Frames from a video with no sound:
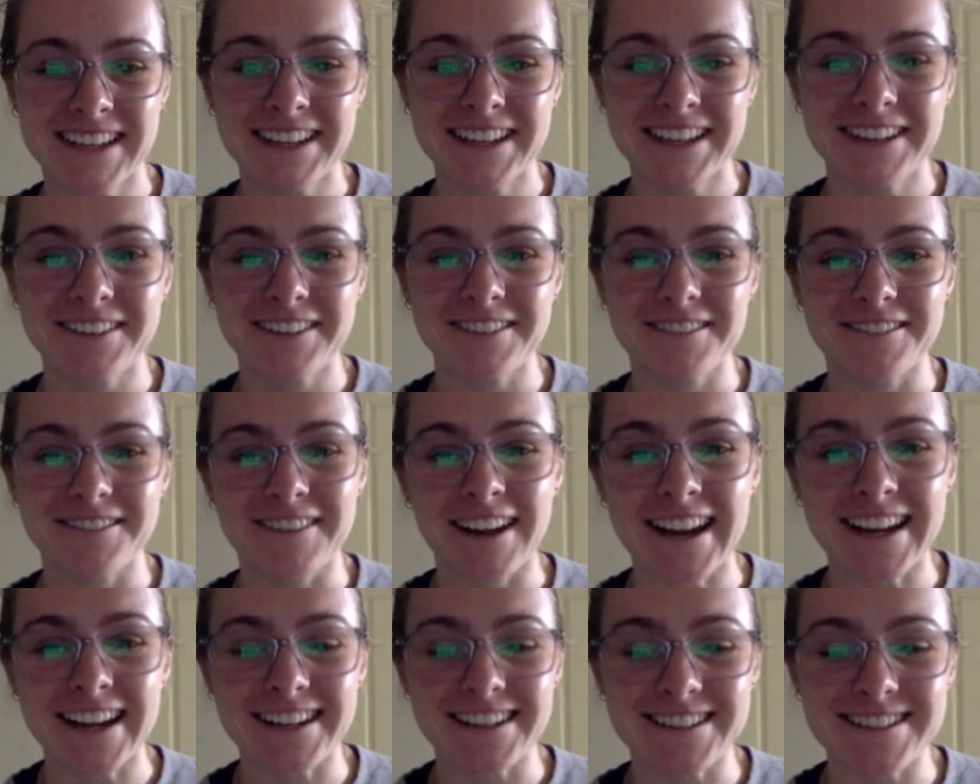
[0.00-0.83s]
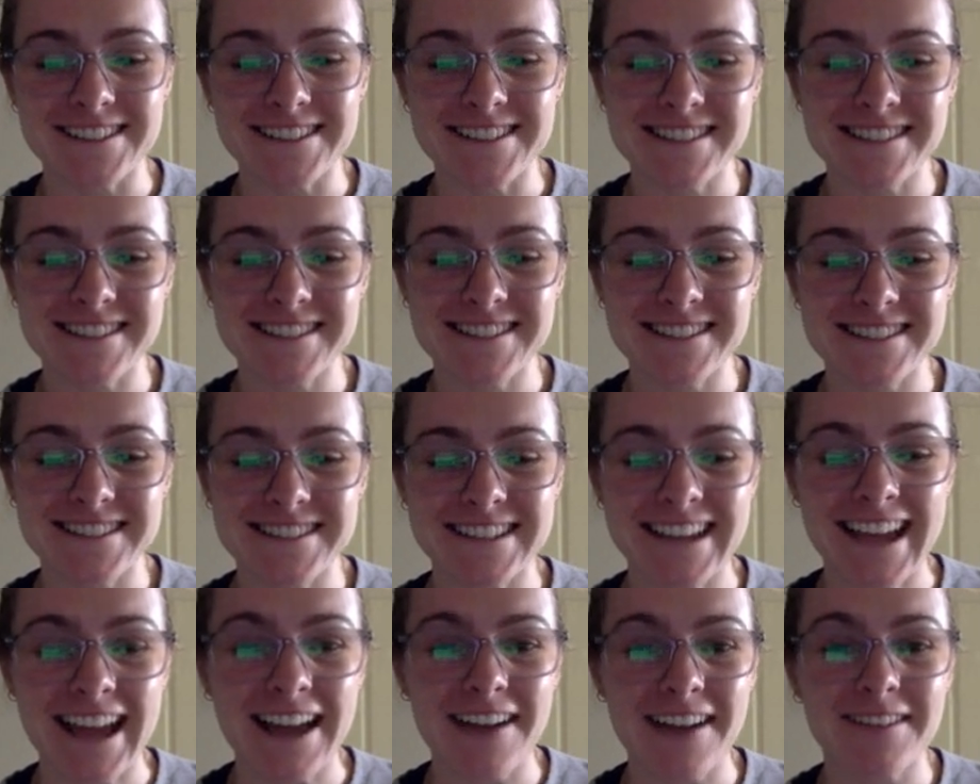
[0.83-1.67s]
Writers,
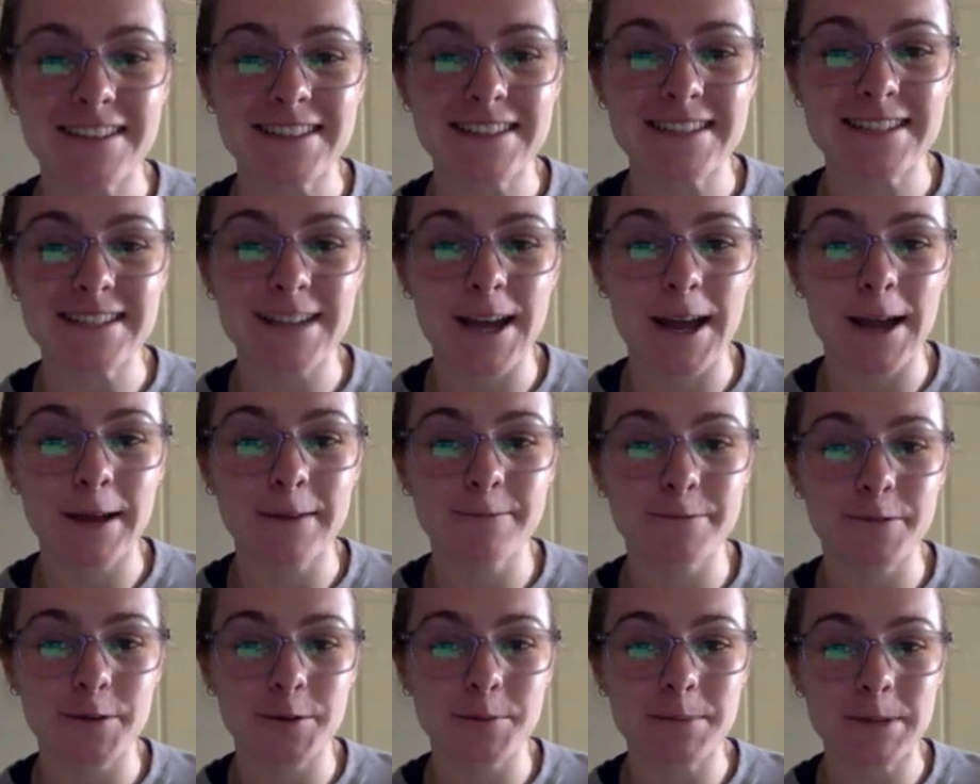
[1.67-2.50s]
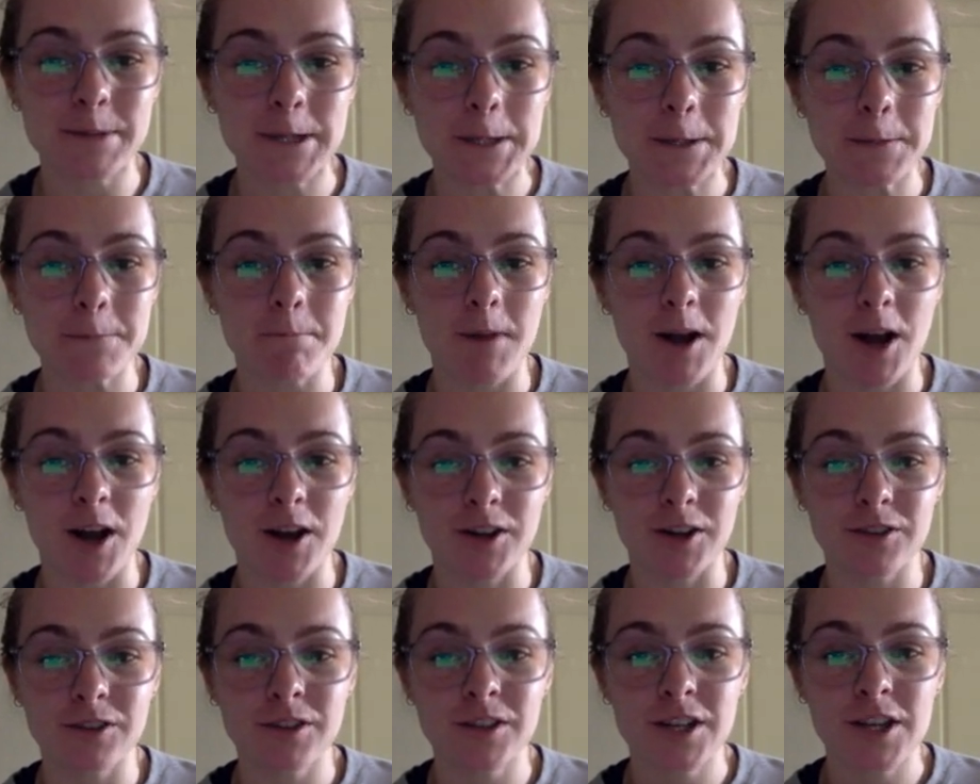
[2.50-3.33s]
now it's time for me to
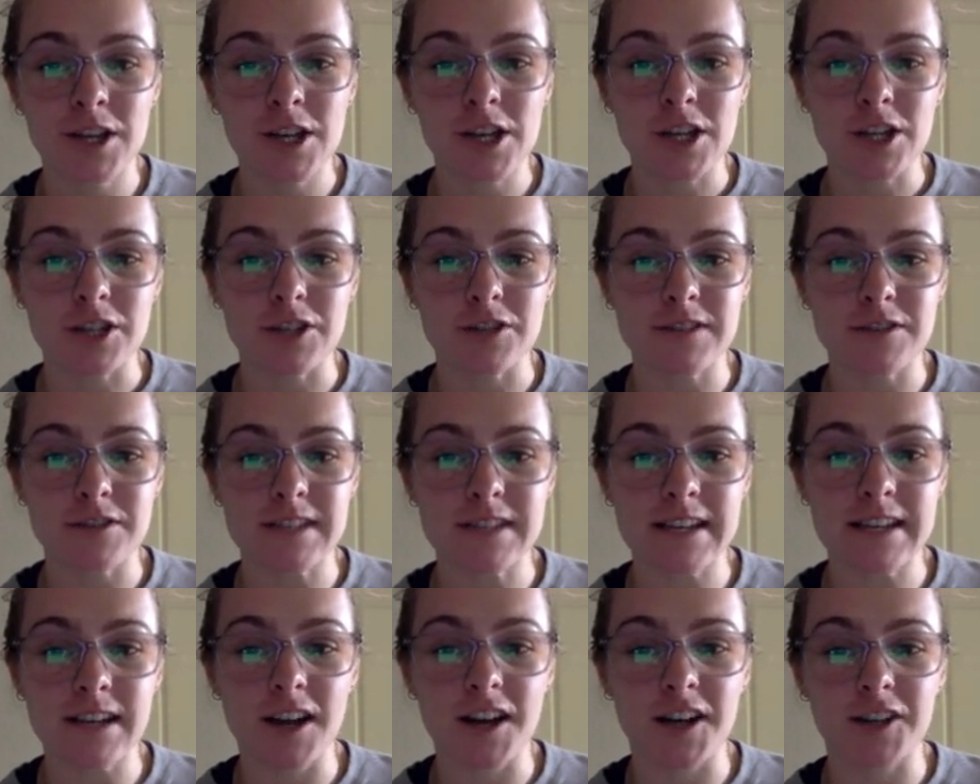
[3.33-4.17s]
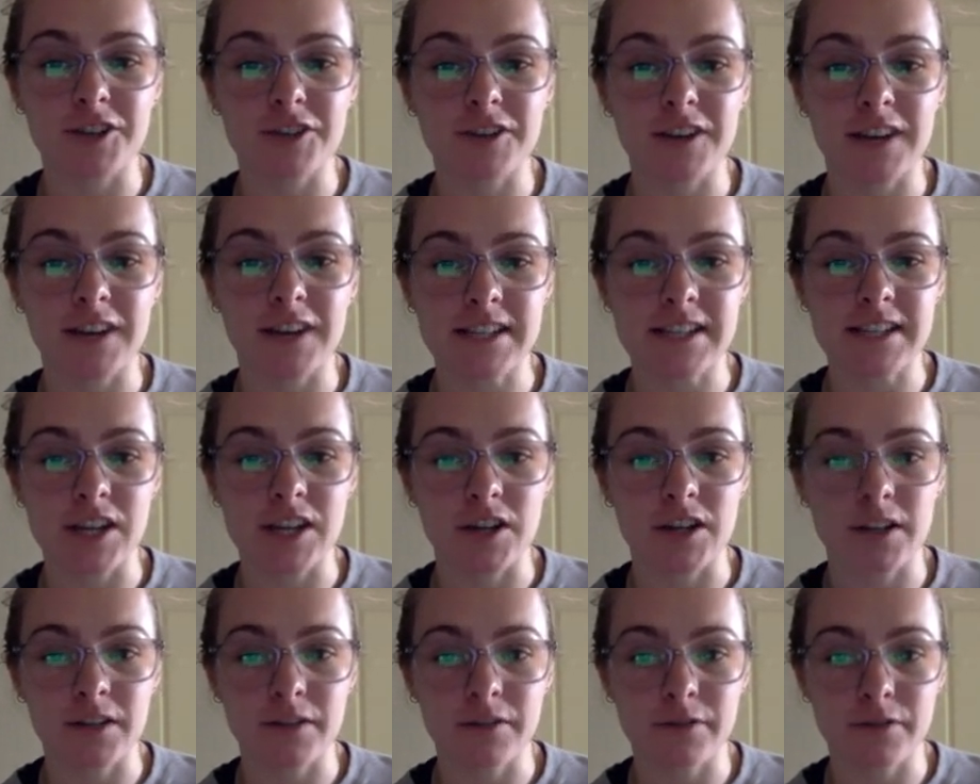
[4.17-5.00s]
model using our
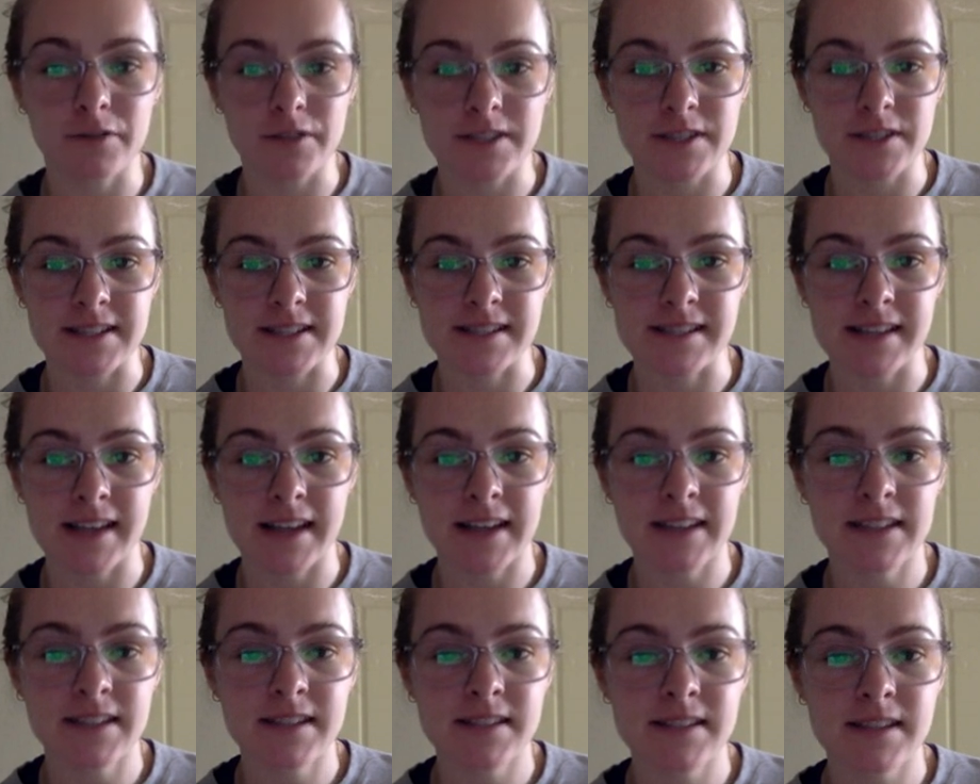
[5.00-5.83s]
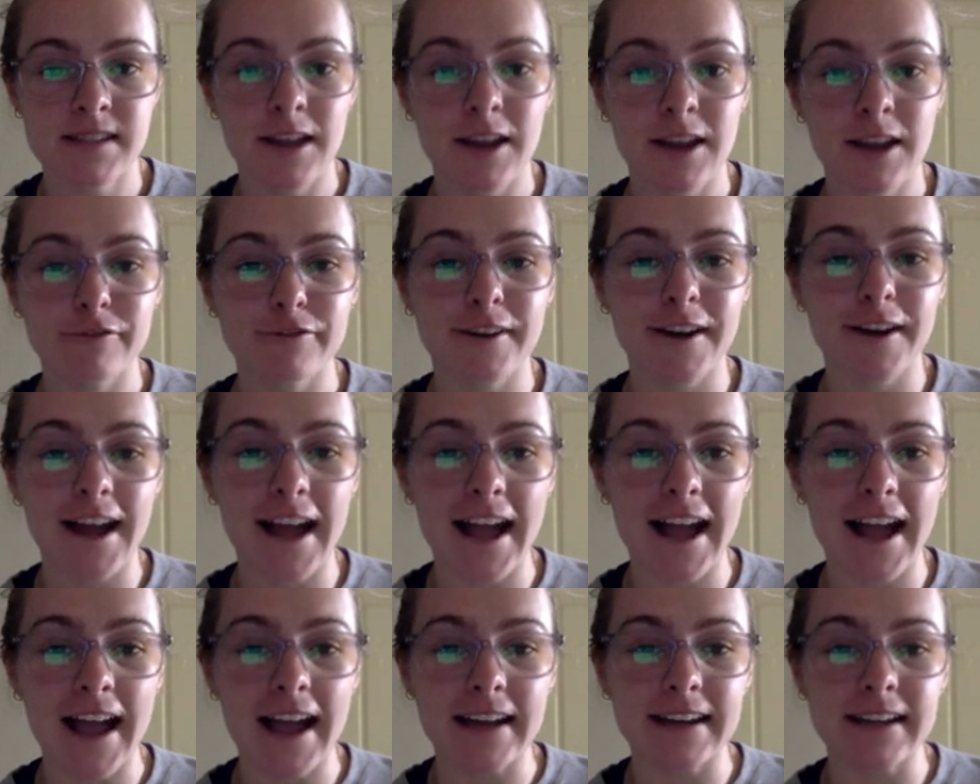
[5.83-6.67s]
criteria for success for
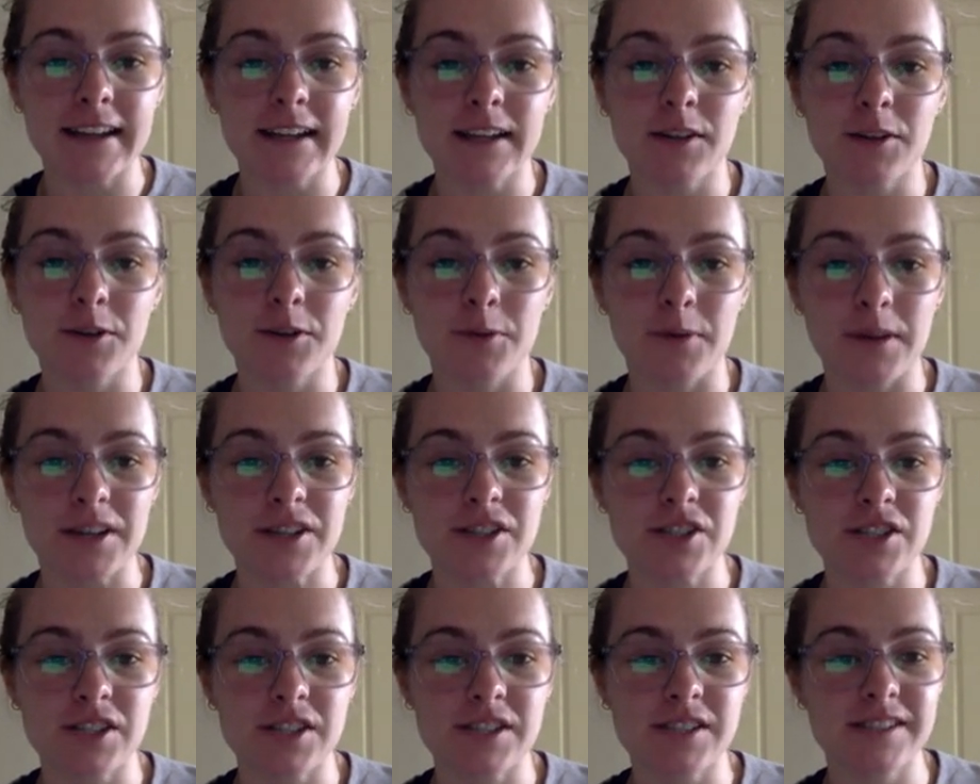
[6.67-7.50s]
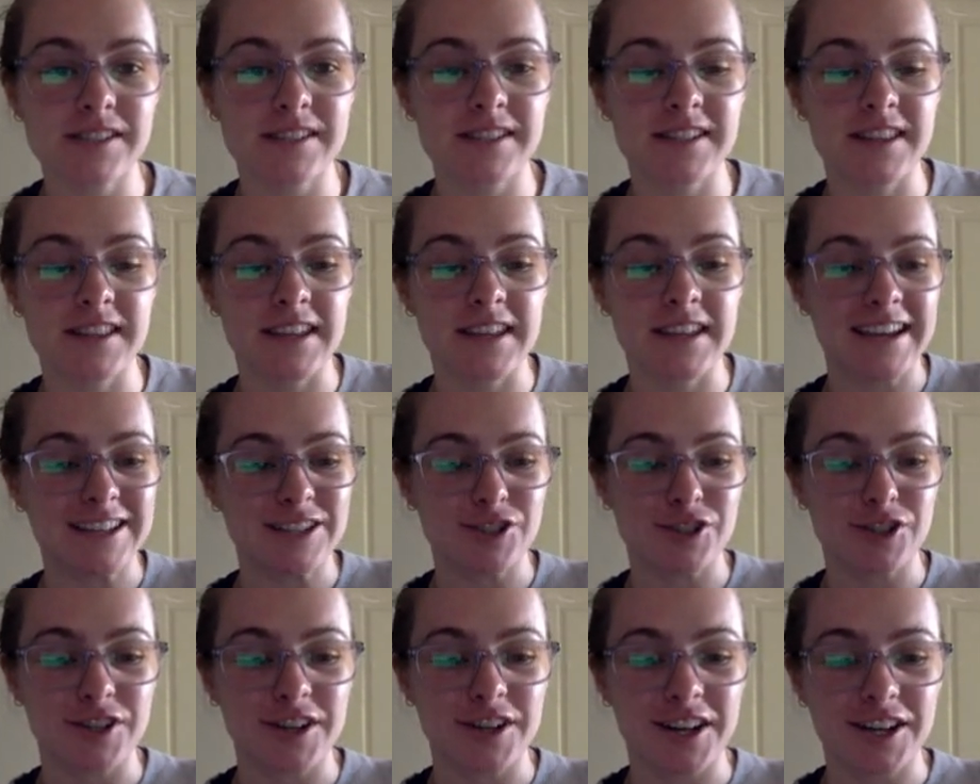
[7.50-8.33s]
adding questions to the
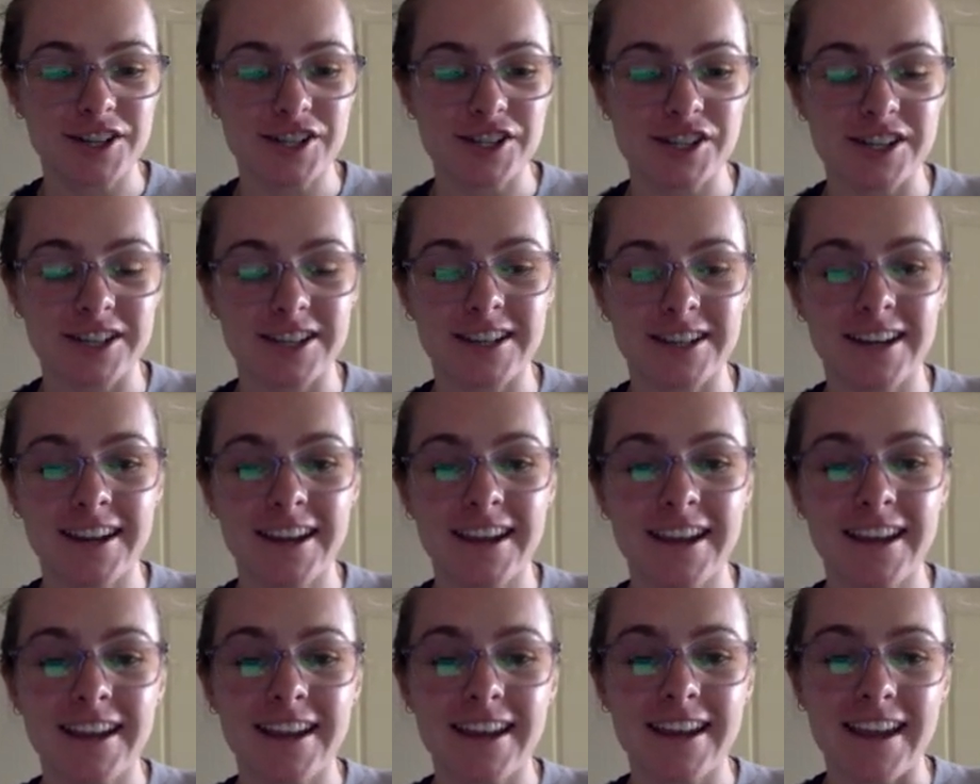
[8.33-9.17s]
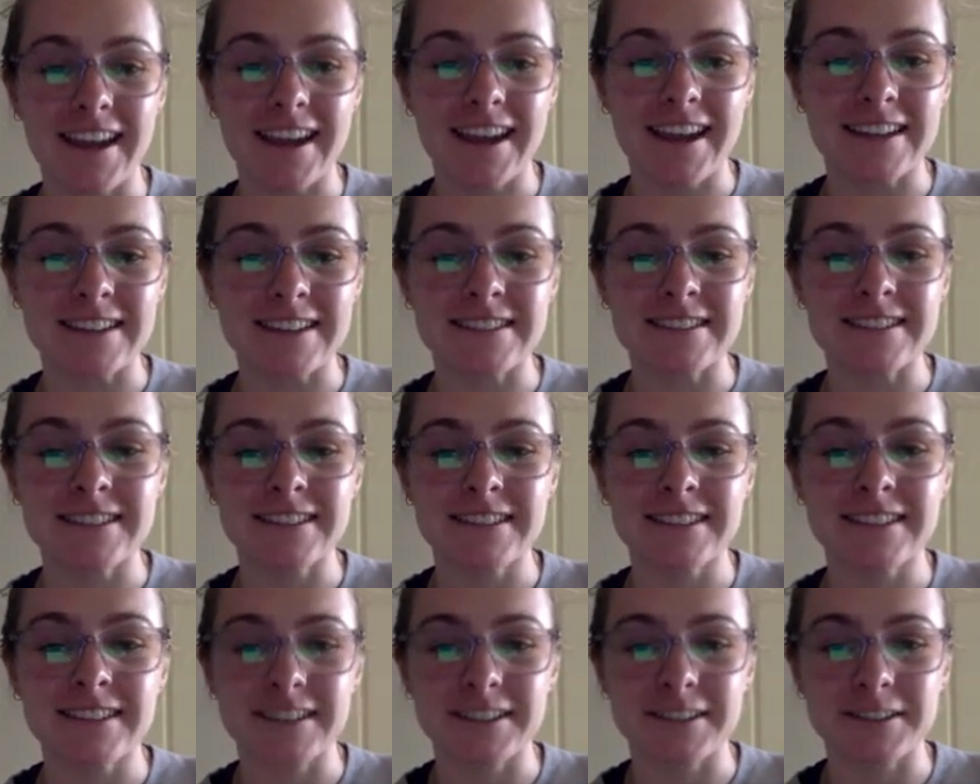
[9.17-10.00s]
introduction and
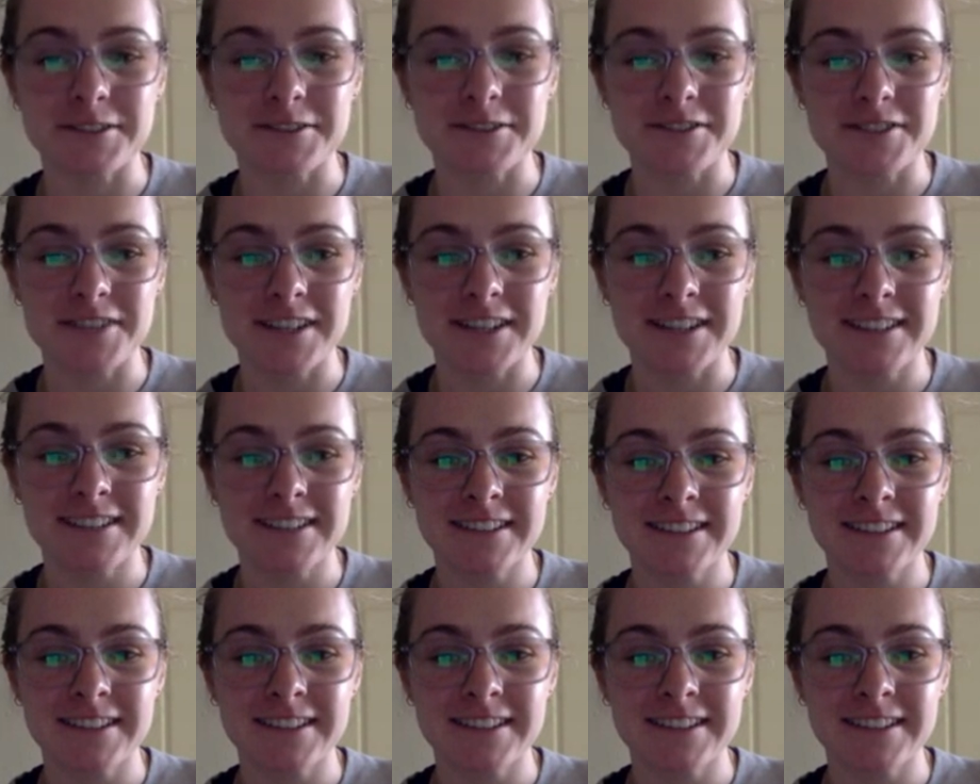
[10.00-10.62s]
conclusion.